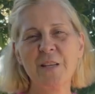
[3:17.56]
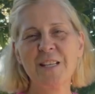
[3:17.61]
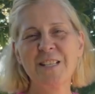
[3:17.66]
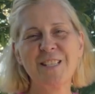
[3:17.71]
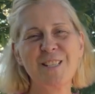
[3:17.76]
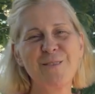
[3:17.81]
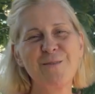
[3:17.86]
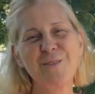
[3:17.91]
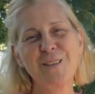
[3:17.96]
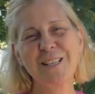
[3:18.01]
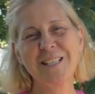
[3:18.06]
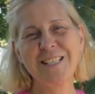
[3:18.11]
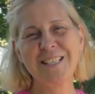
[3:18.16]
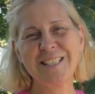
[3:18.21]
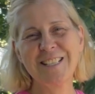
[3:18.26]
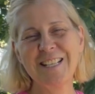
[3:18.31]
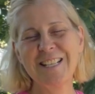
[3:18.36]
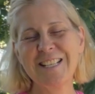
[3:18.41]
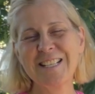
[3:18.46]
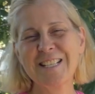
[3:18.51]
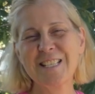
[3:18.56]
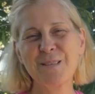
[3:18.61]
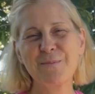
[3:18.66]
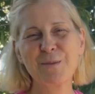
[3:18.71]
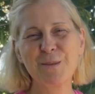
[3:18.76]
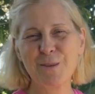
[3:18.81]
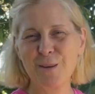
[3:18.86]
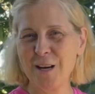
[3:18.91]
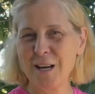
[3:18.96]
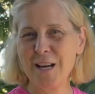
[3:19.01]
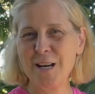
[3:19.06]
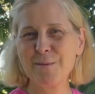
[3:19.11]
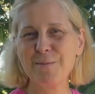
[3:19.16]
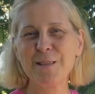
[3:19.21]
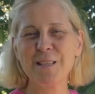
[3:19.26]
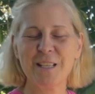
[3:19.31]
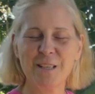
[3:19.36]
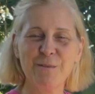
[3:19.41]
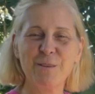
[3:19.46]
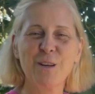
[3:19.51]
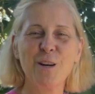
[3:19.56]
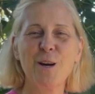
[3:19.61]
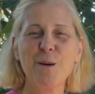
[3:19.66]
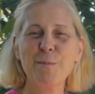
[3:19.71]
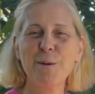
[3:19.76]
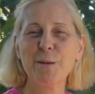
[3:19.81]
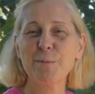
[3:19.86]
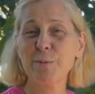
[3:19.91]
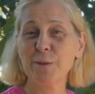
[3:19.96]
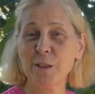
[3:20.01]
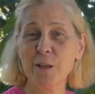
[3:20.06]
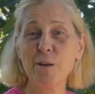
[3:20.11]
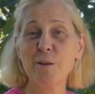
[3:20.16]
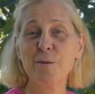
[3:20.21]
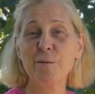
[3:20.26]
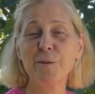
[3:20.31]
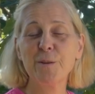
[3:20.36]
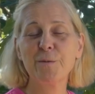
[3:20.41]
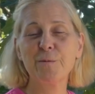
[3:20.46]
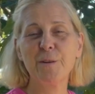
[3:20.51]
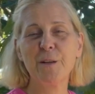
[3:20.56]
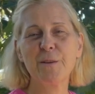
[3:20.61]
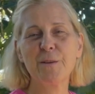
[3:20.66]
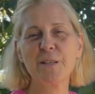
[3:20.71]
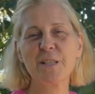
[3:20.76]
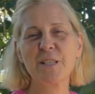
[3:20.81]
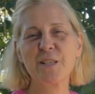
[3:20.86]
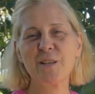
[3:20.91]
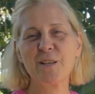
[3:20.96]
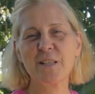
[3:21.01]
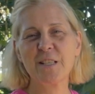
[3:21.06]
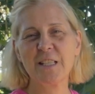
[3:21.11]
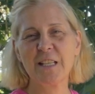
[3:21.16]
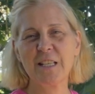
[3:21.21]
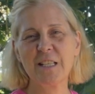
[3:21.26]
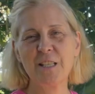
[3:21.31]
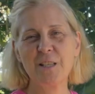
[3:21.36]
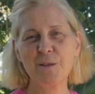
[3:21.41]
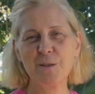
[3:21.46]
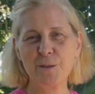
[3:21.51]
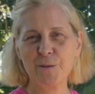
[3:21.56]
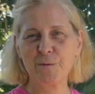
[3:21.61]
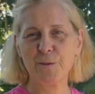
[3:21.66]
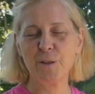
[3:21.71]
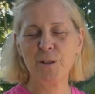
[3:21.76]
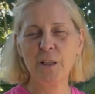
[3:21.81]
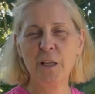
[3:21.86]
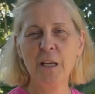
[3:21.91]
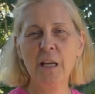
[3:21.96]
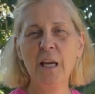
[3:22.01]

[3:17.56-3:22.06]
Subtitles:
Don't forget to like and subscribe and leave a comment below if you found this content useful.